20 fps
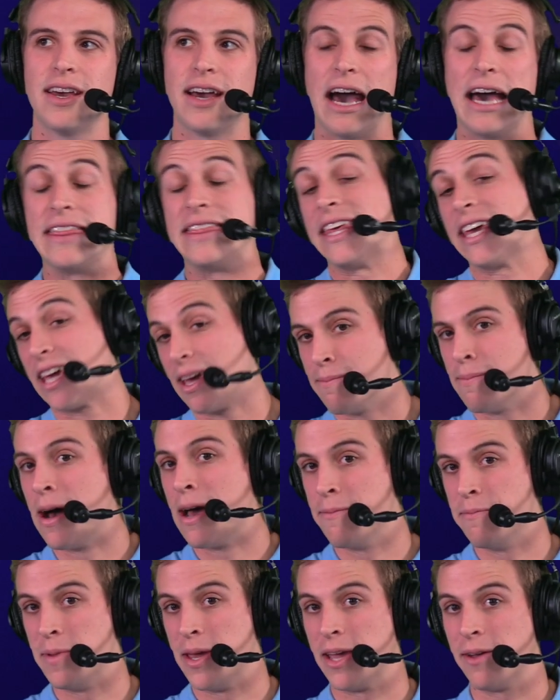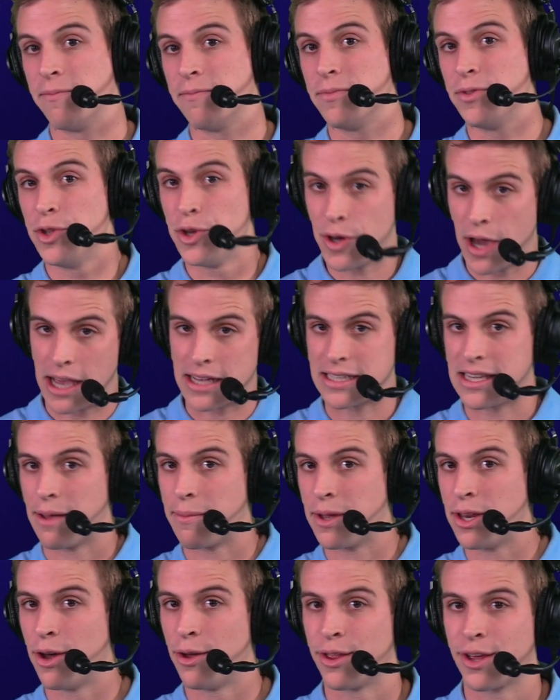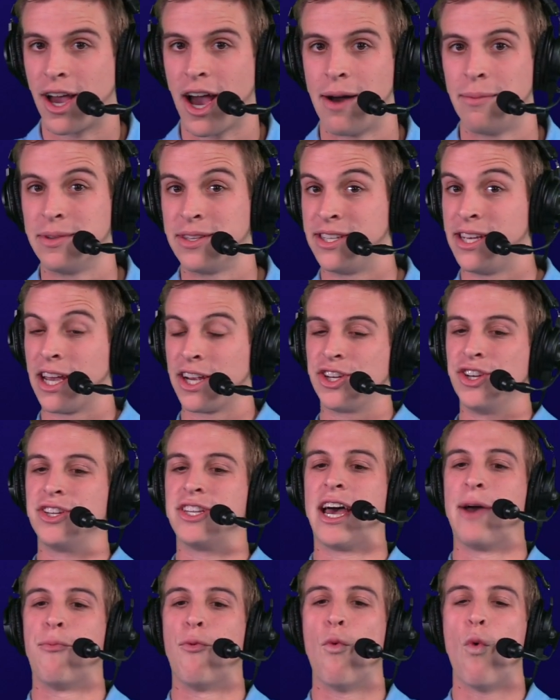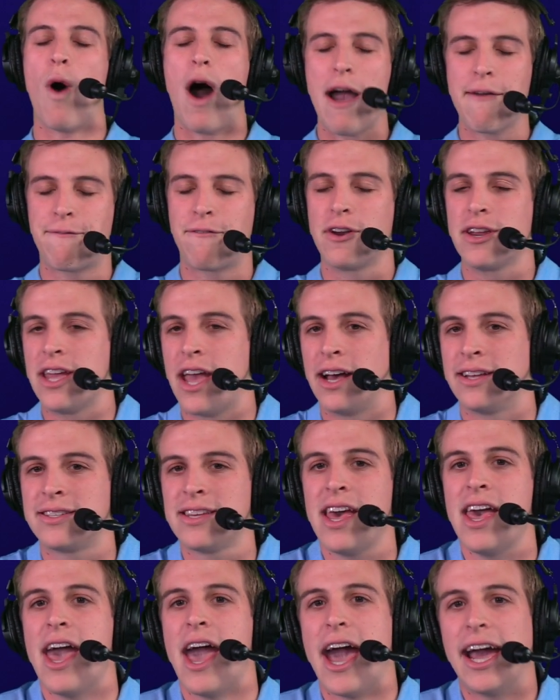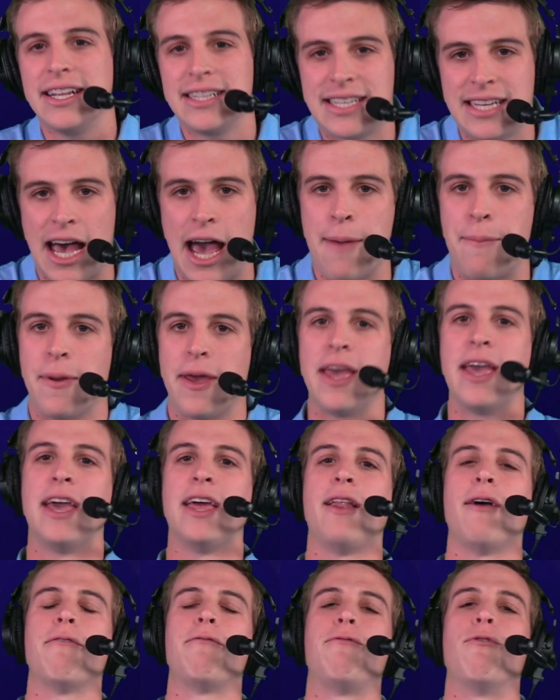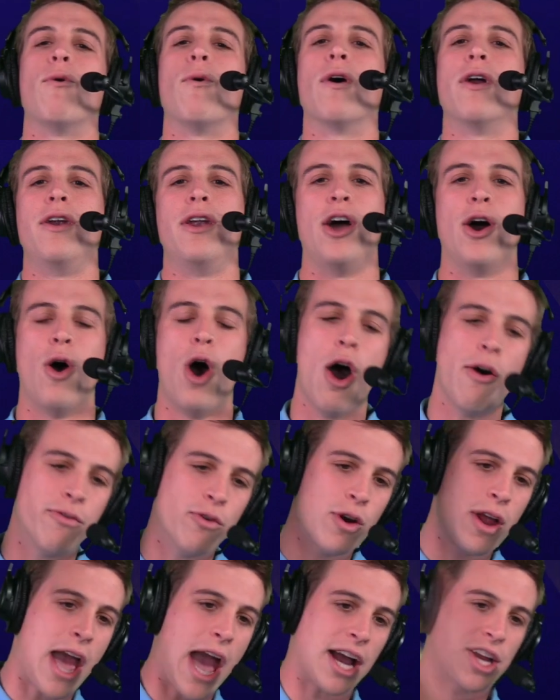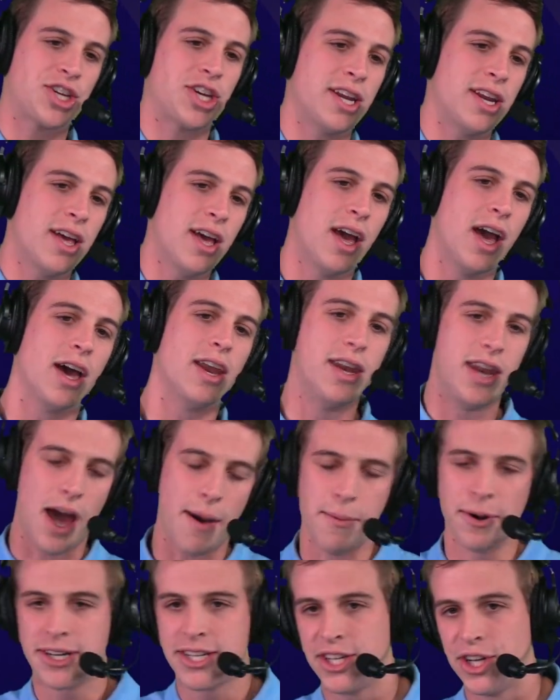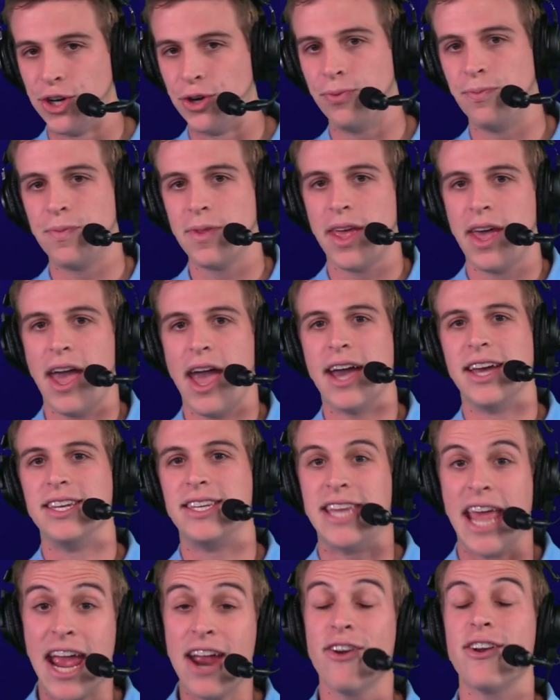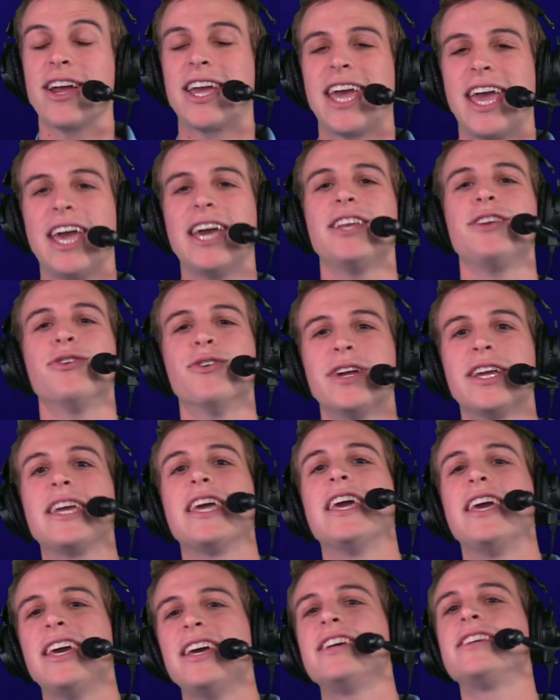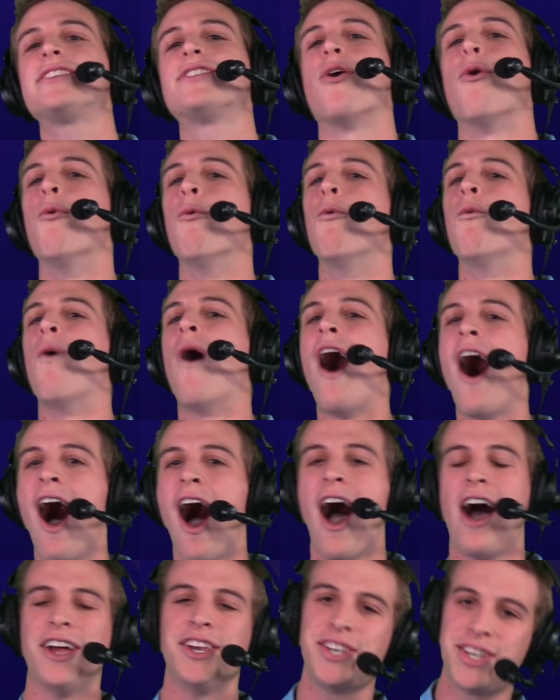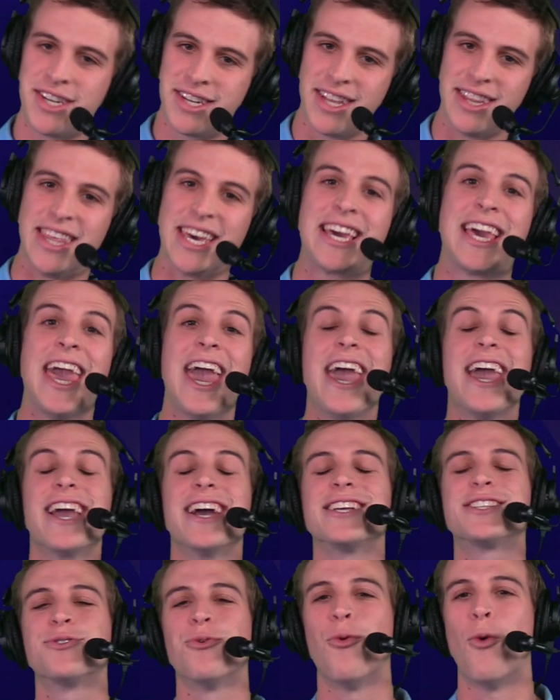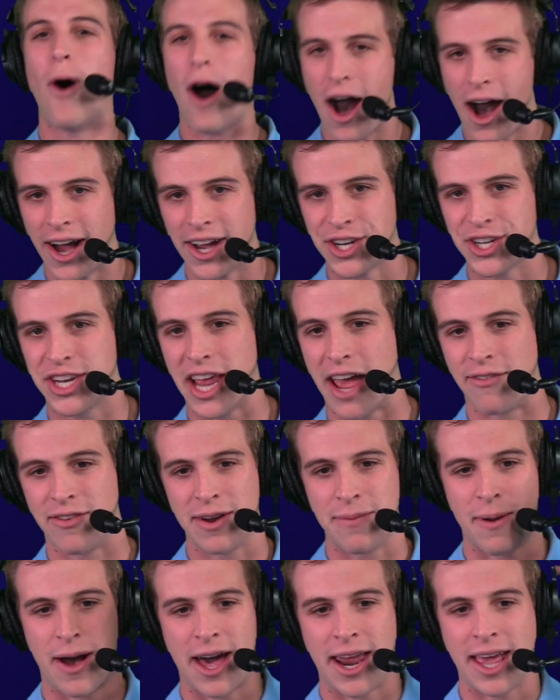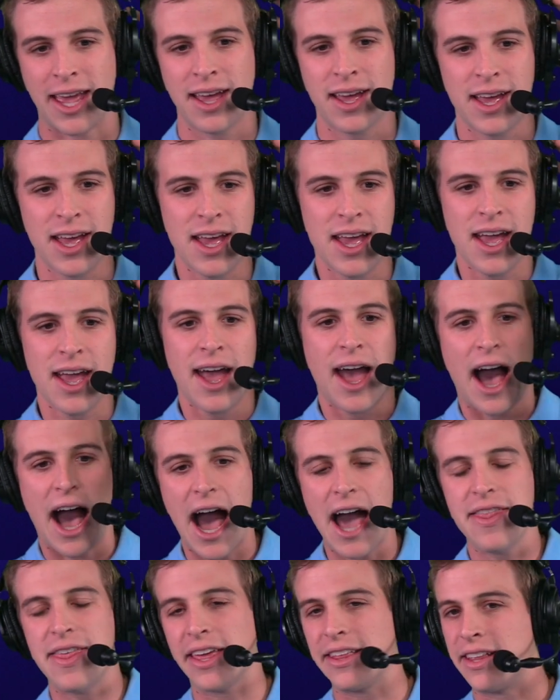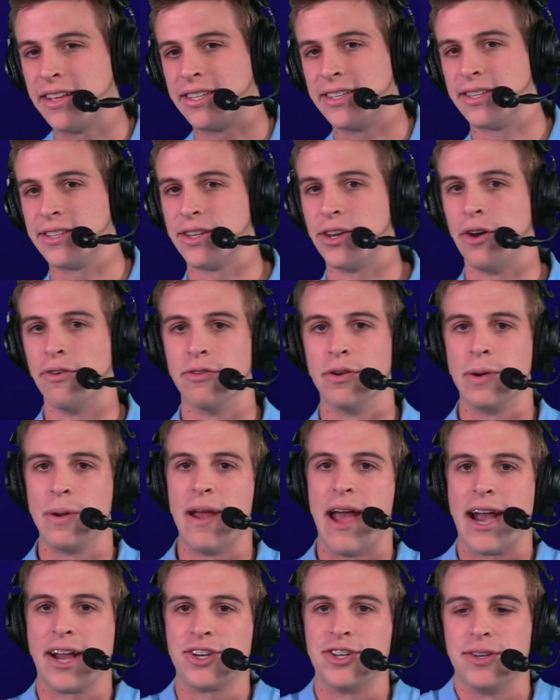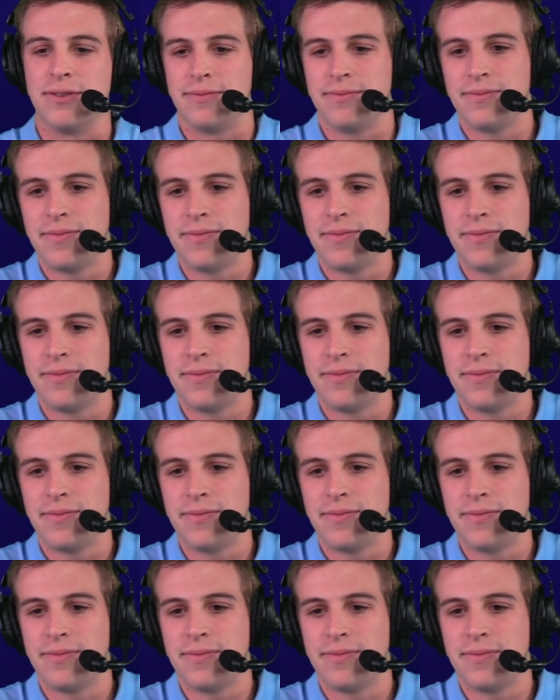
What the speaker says: I think it might be. You guys let me know in the comment section. Type Y for yes and type N for no. Overreaction number two, Derrick Henry is washed. The king is washed, everybody. I think this is an overreaction.